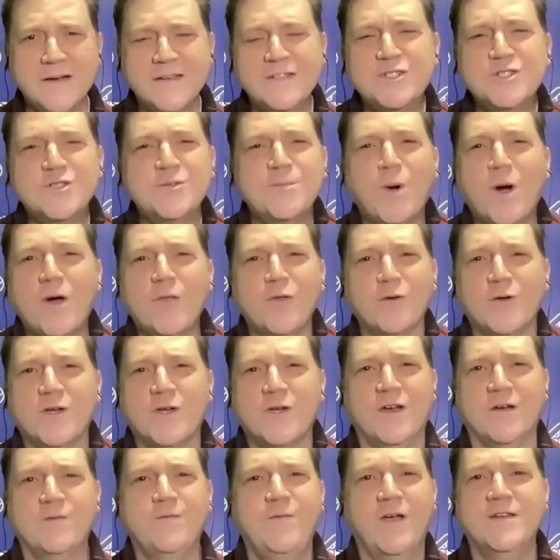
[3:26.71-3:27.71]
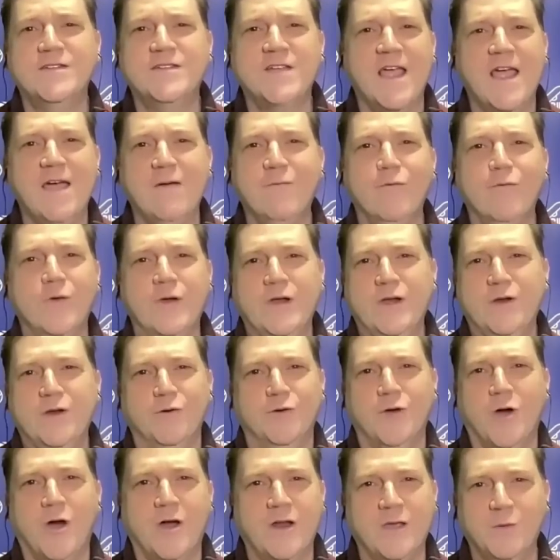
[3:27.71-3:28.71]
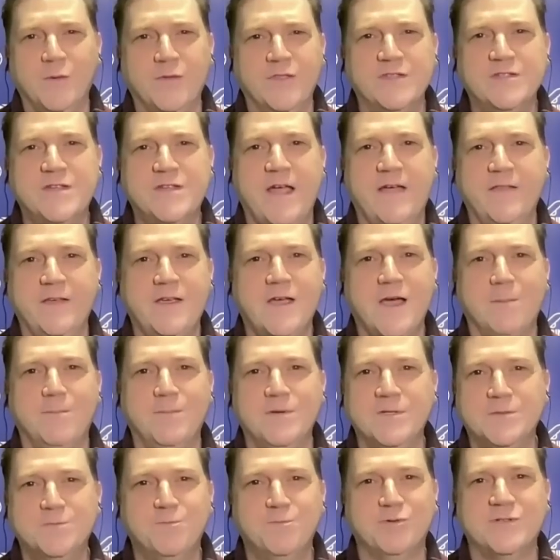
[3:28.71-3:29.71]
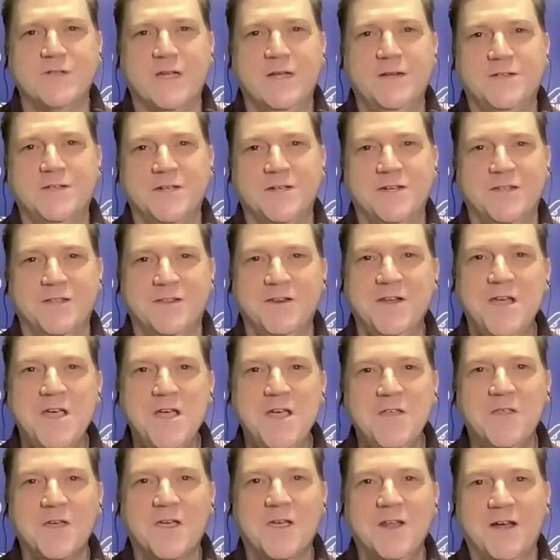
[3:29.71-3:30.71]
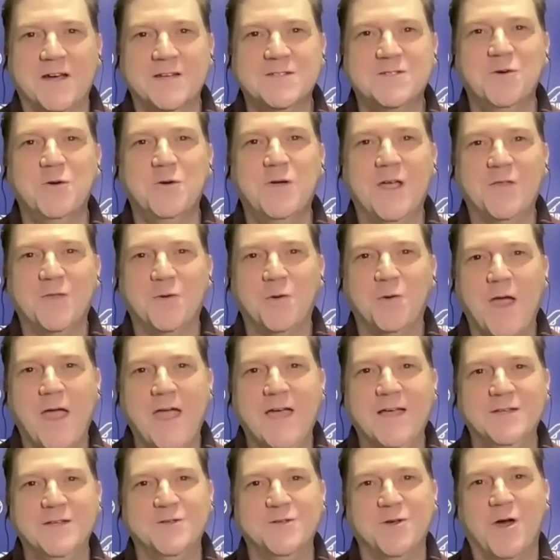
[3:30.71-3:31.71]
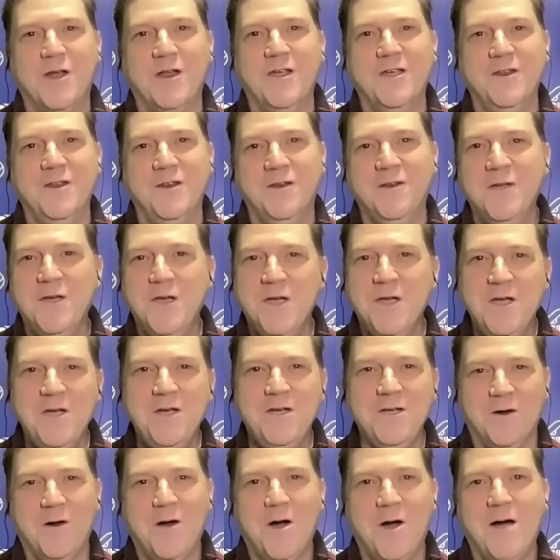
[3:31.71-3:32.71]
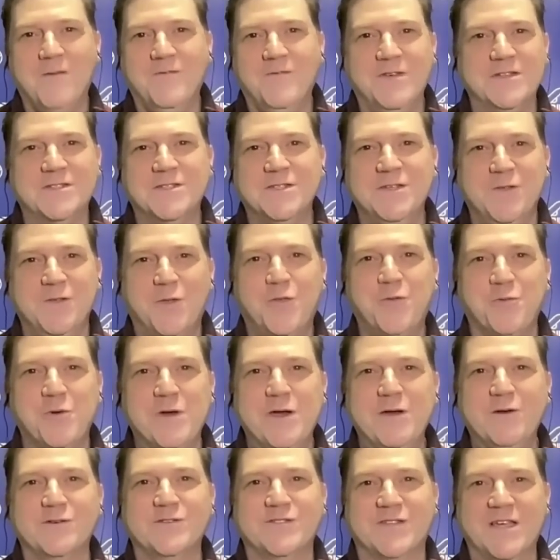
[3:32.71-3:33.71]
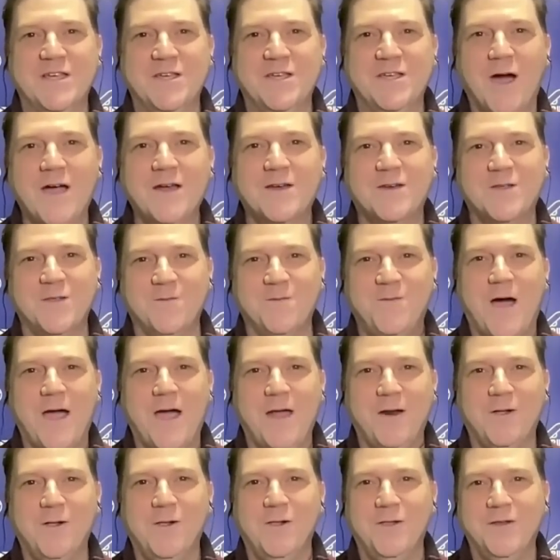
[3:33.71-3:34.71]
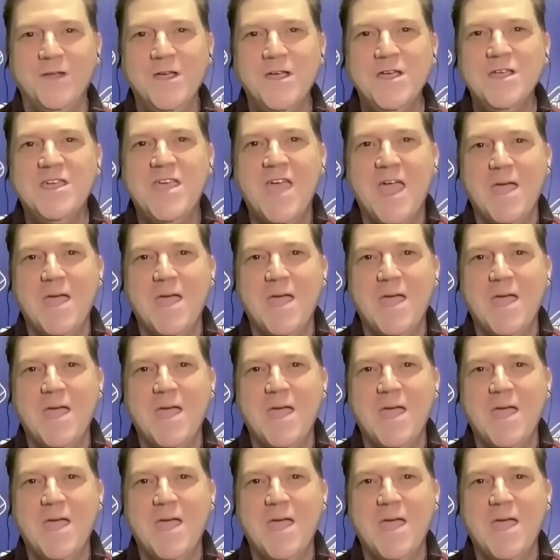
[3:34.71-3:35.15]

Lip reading: It should bother Canuck fans every year, Donnie, when the Stanley Cup is presented and the Canucks don't get their hands on it. And, you know, obviously the 3 years they got to the final and